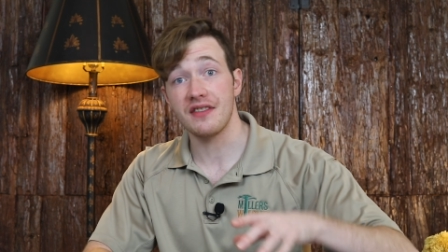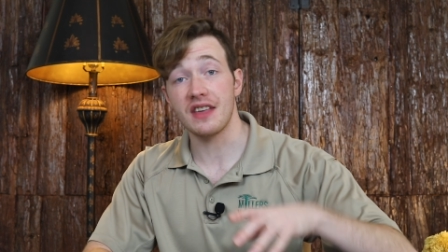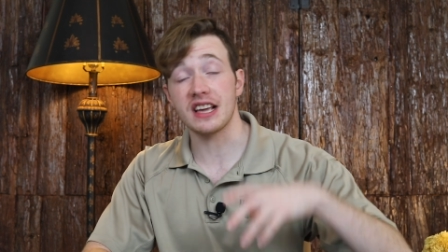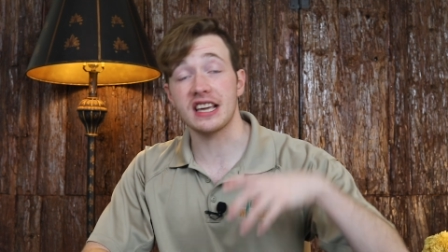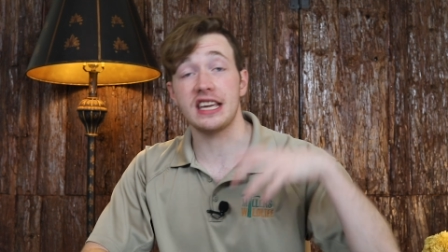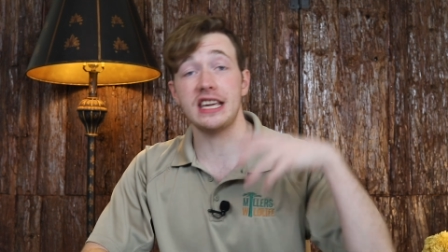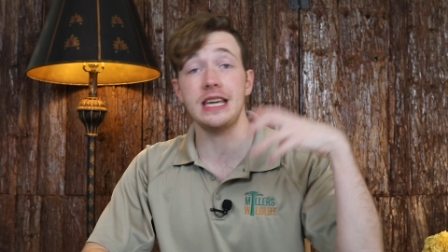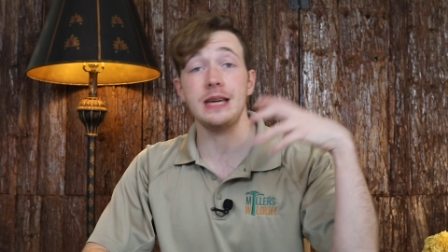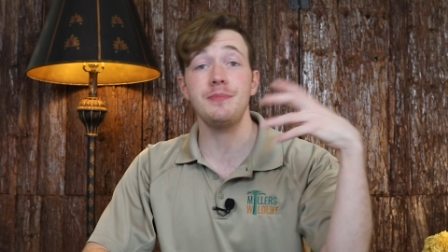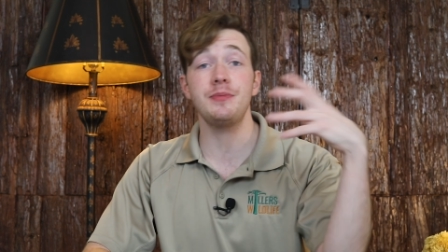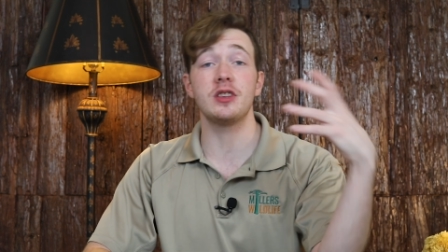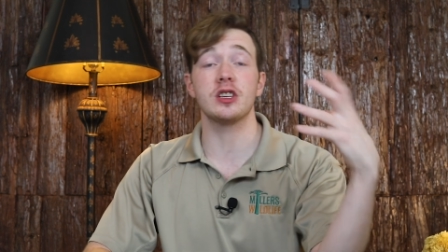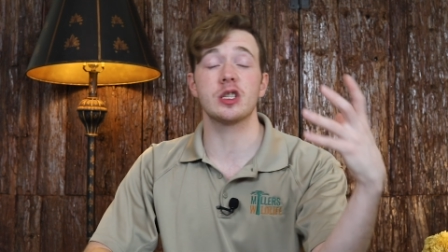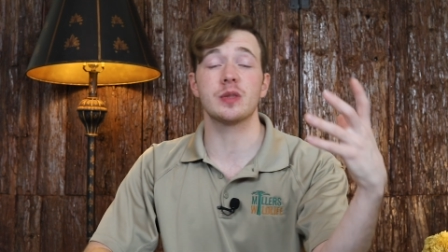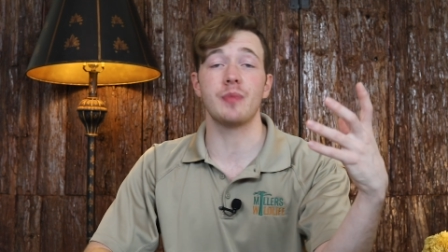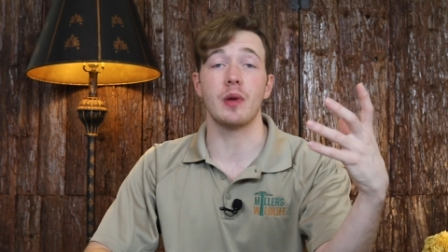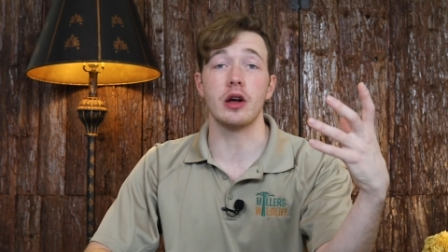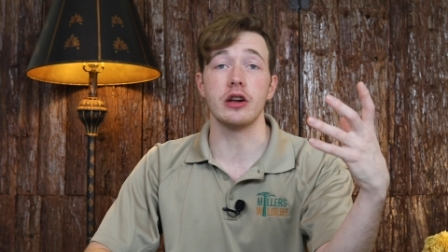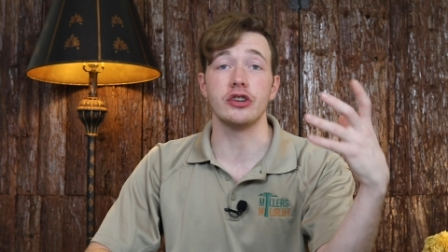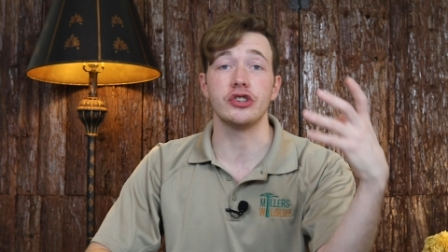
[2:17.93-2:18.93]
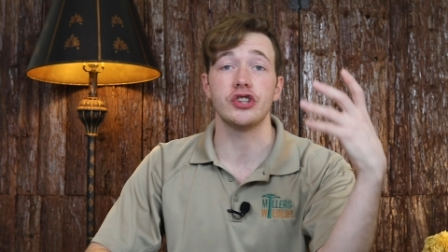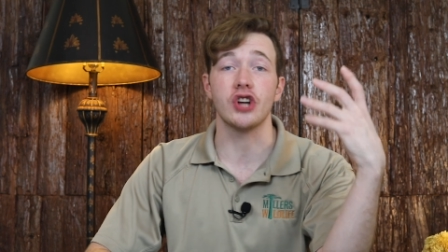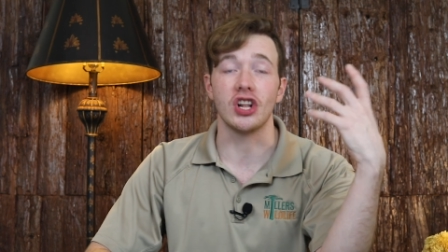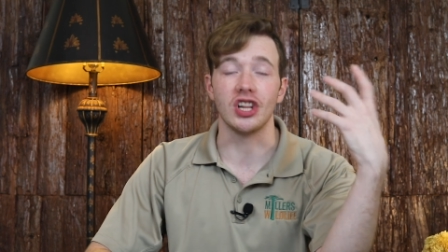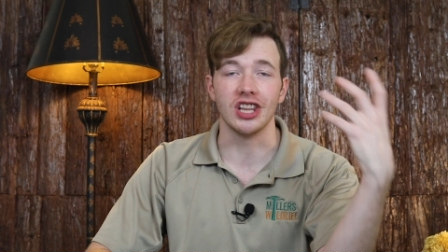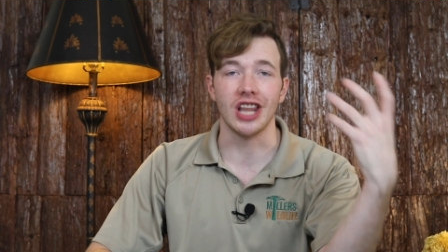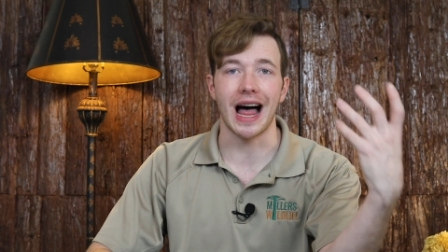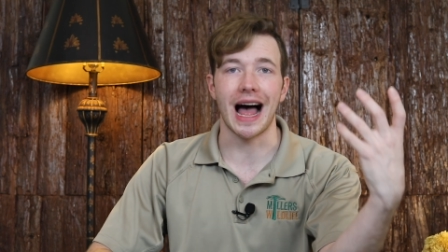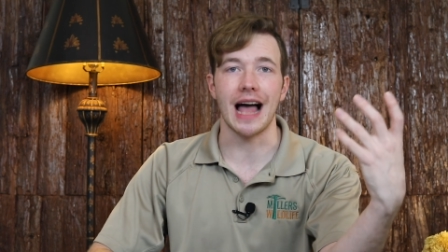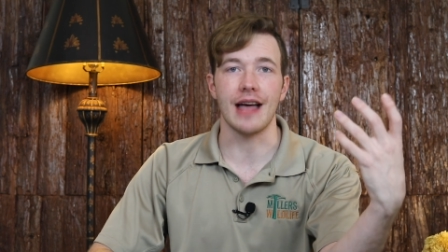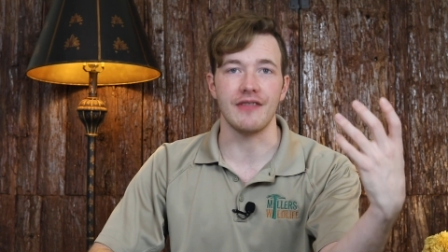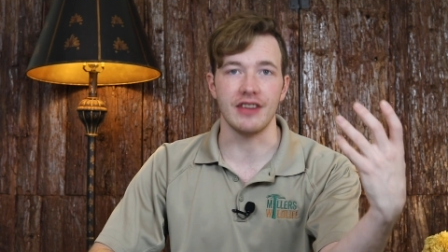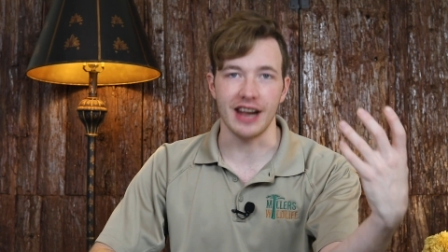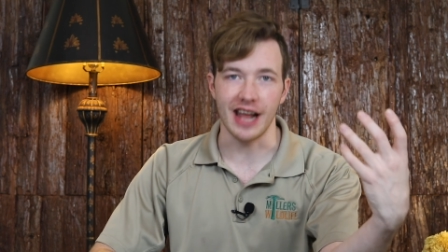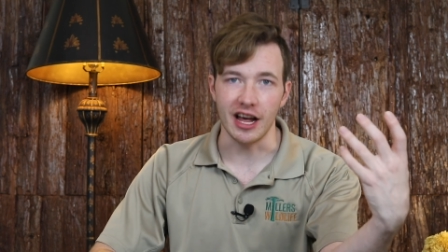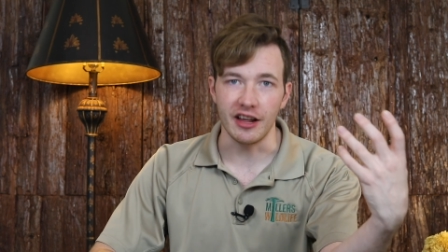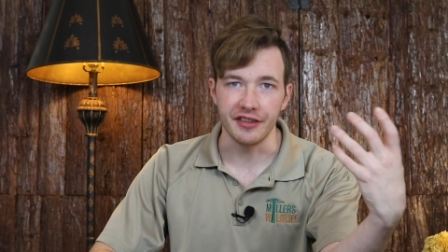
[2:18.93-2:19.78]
that keep the sponge alive and